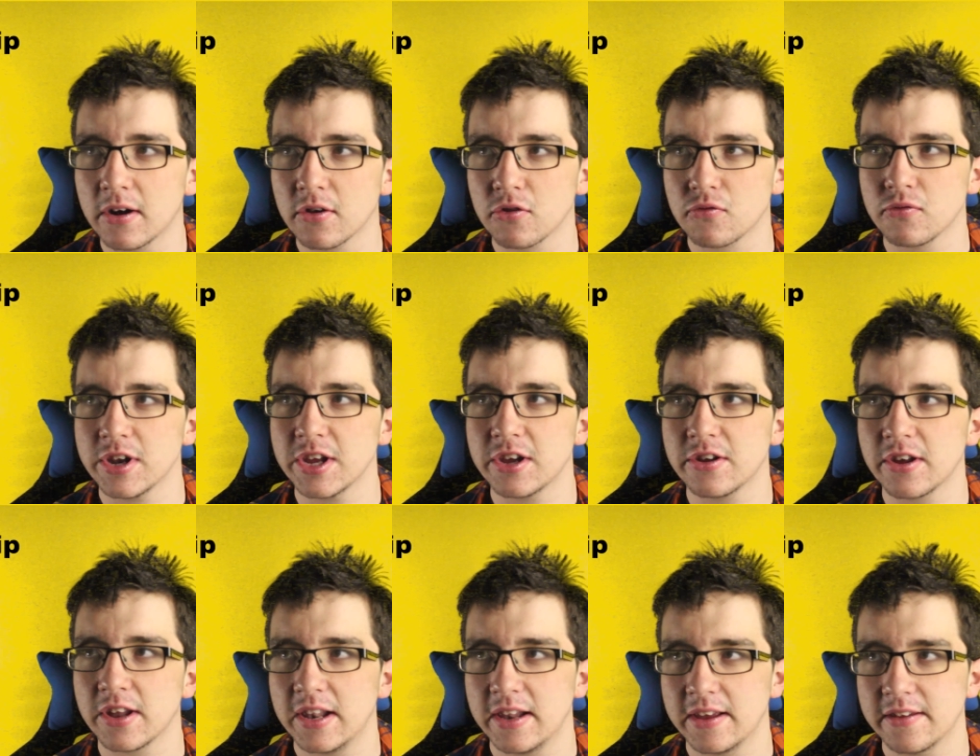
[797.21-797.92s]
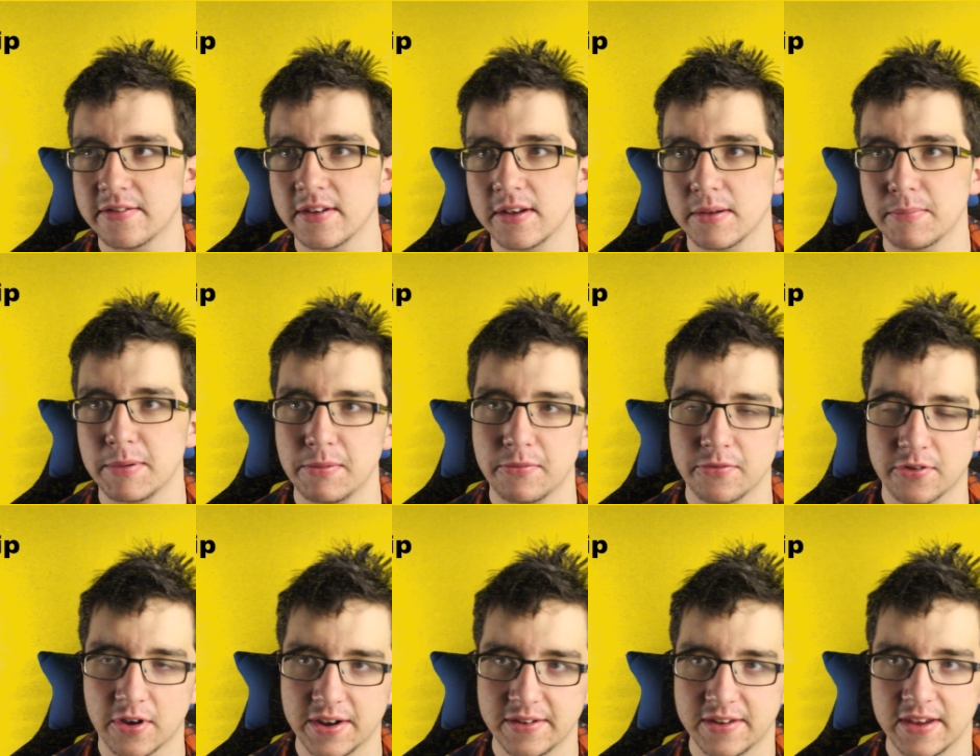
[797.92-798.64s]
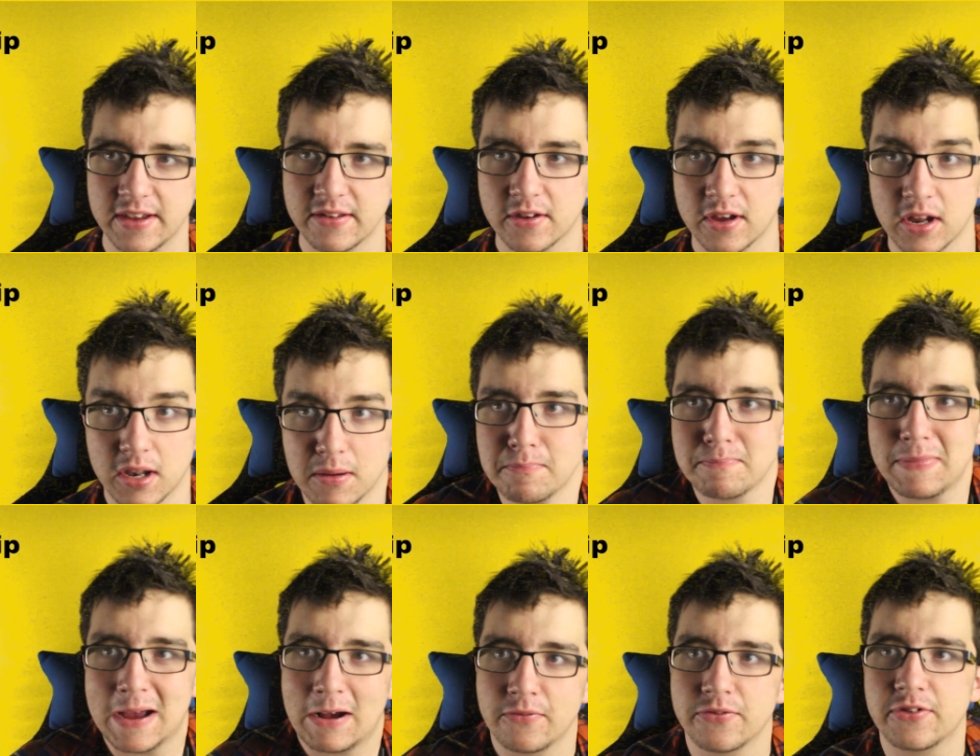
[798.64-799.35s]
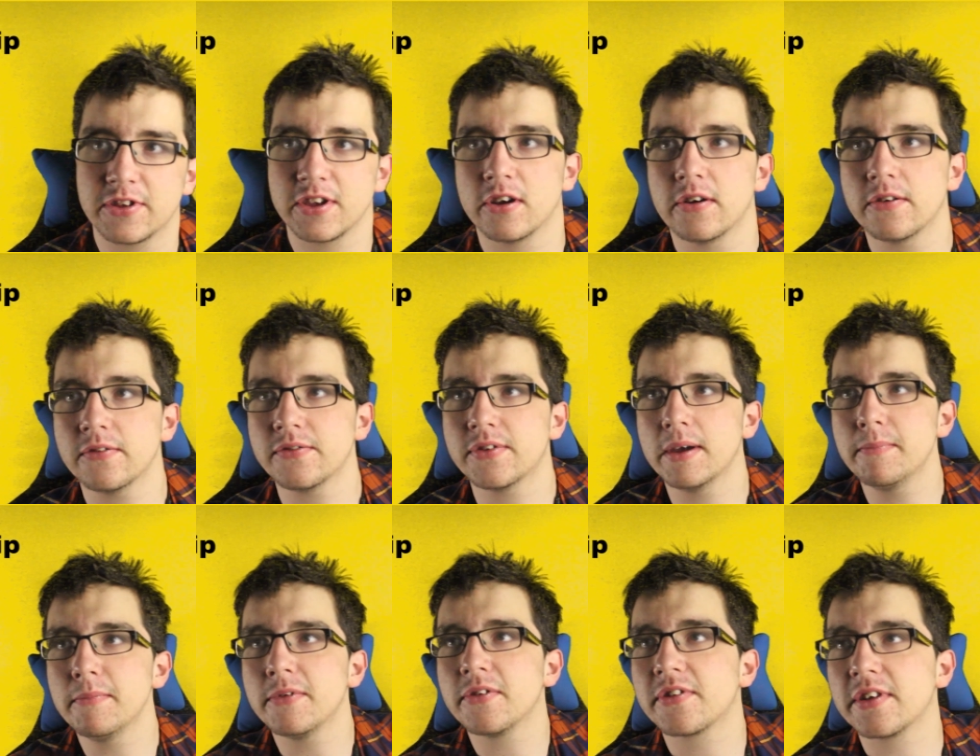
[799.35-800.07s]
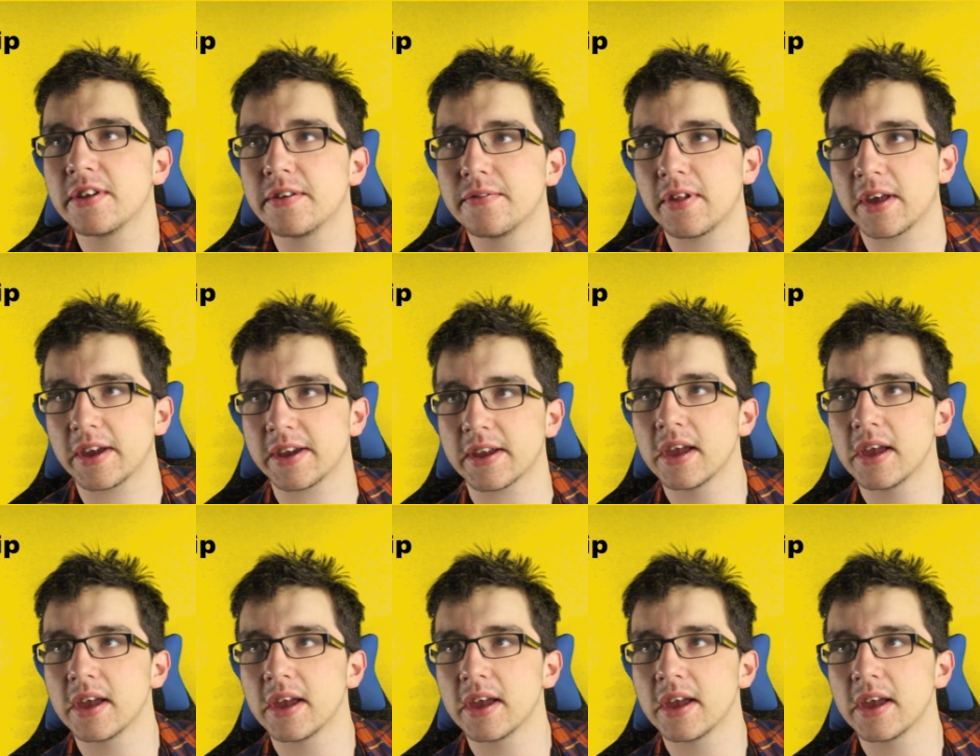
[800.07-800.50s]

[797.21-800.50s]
I was really good at listening to people's ideas and kind of bouncing off them instead of